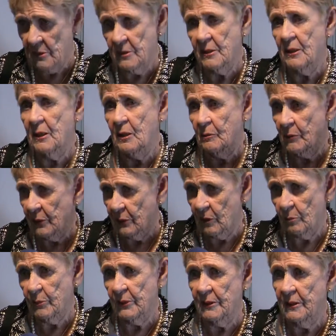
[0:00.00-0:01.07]
in town. We're going
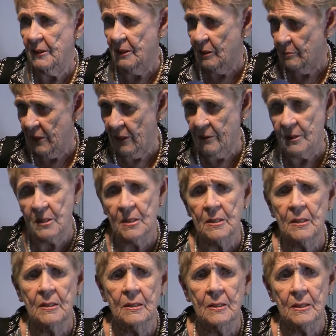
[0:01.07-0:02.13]
to play. Come out and
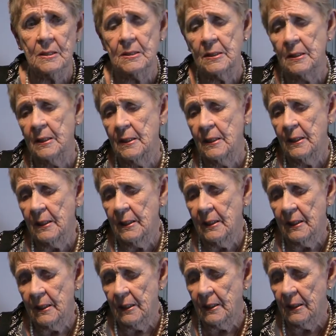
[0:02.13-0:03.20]
see us.
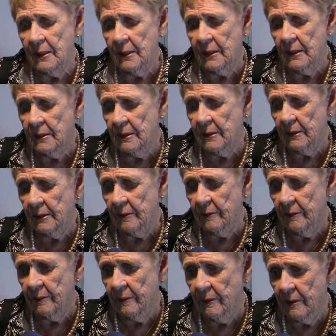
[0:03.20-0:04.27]
And
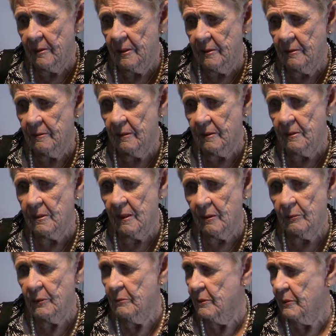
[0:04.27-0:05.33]
that's
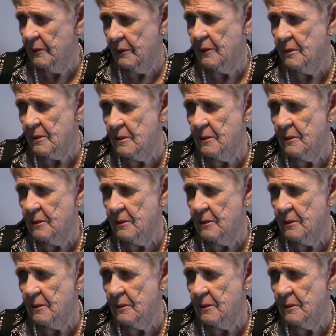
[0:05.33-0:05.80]
how we really got